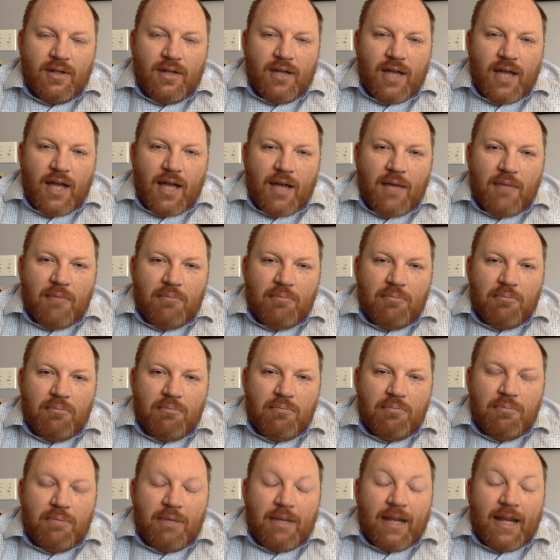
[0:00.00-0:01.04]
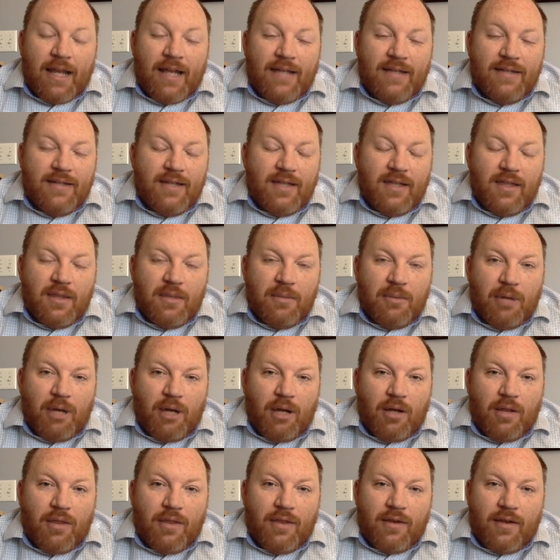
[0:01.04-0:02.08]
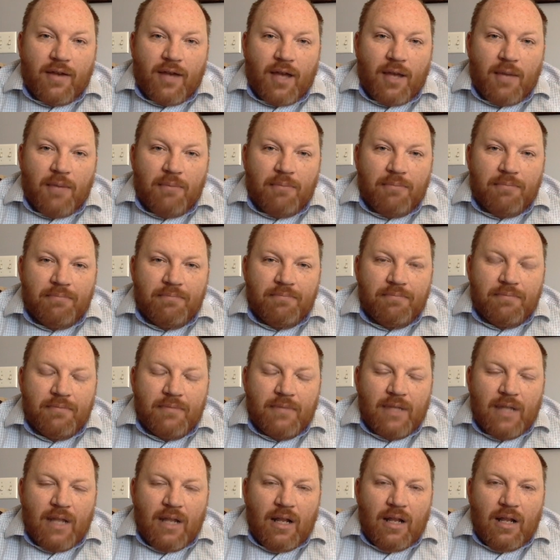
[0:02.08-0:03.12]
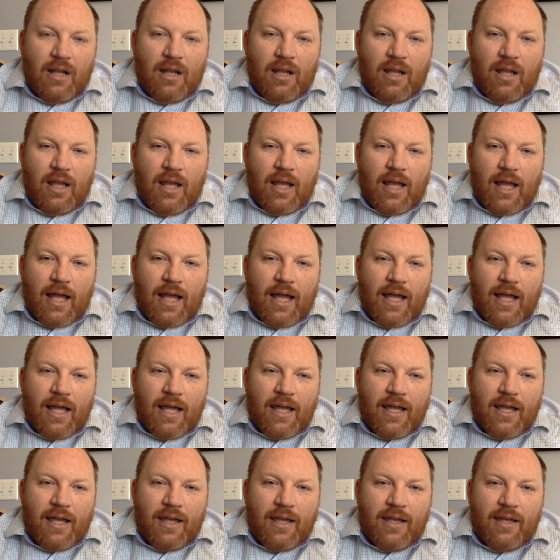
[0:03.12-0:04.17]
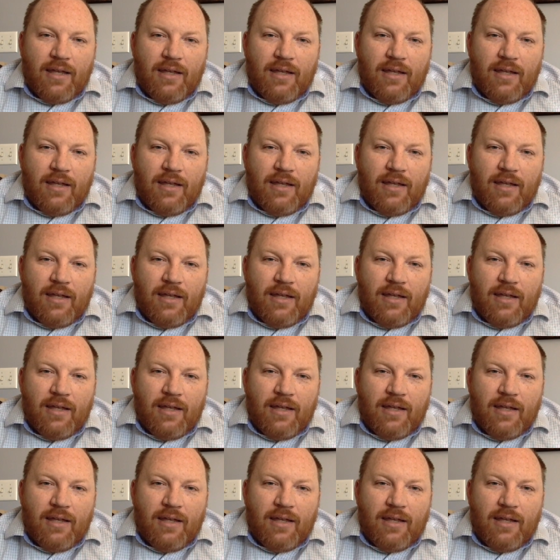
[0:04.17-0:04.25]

But I see them all the time. Uh,